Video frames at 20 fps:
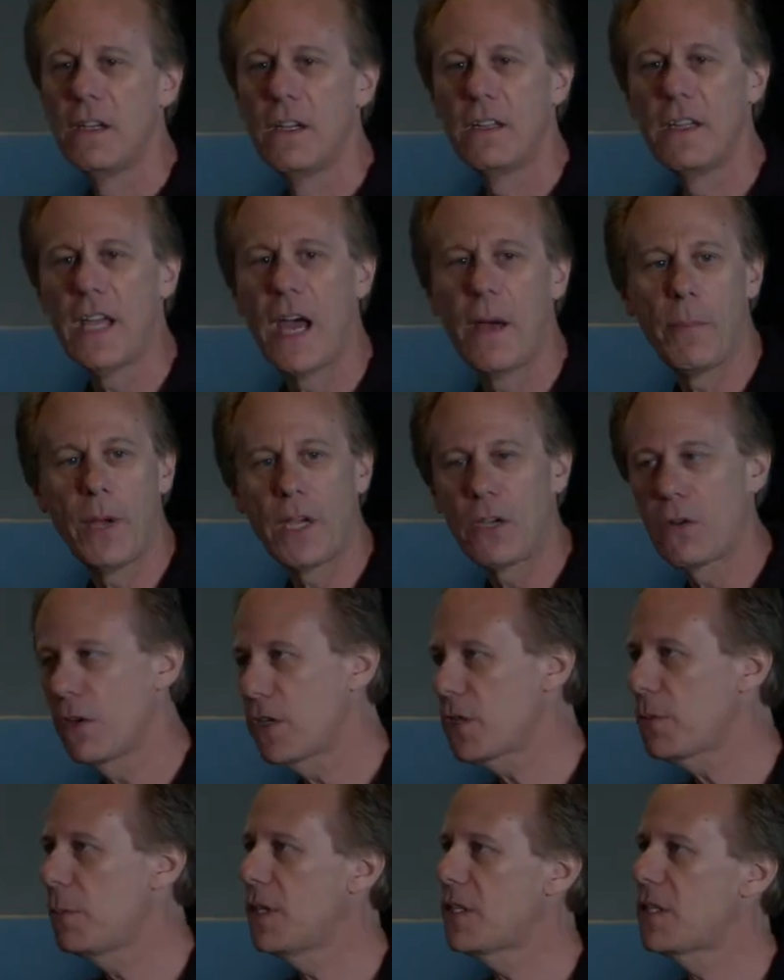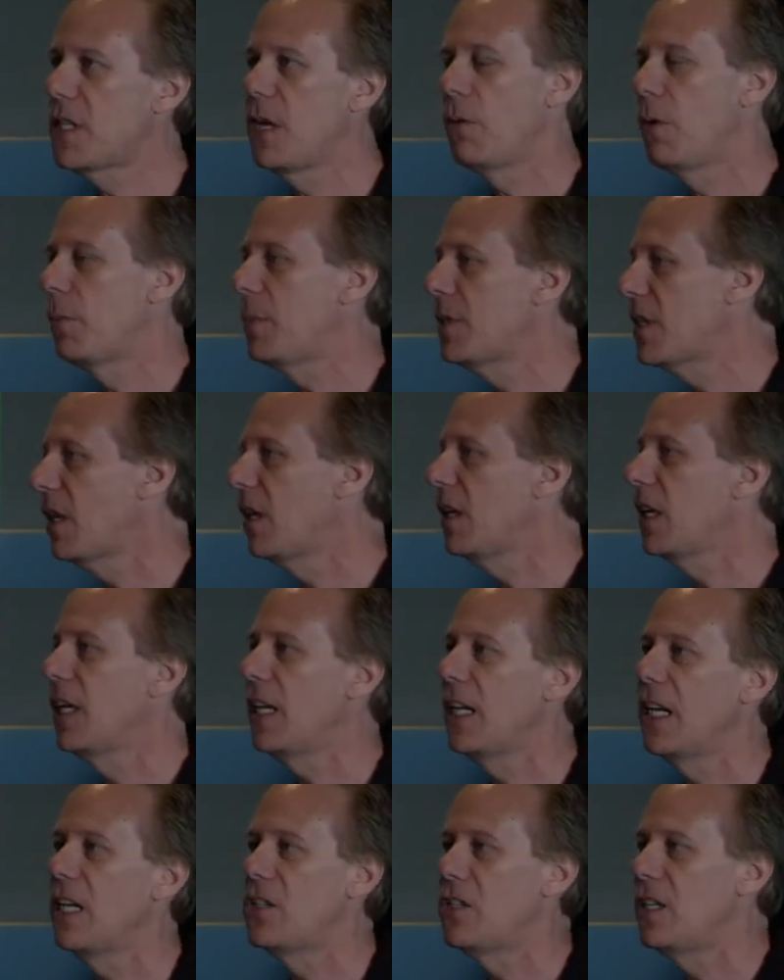that by Christmas they won't be selling
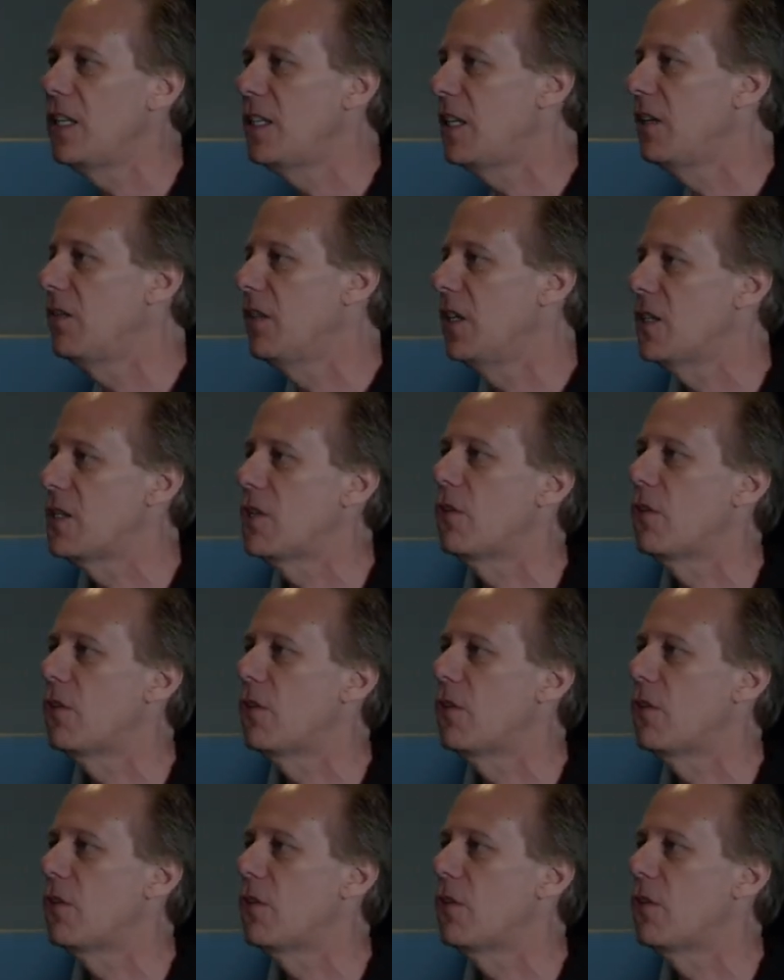any HD TVs.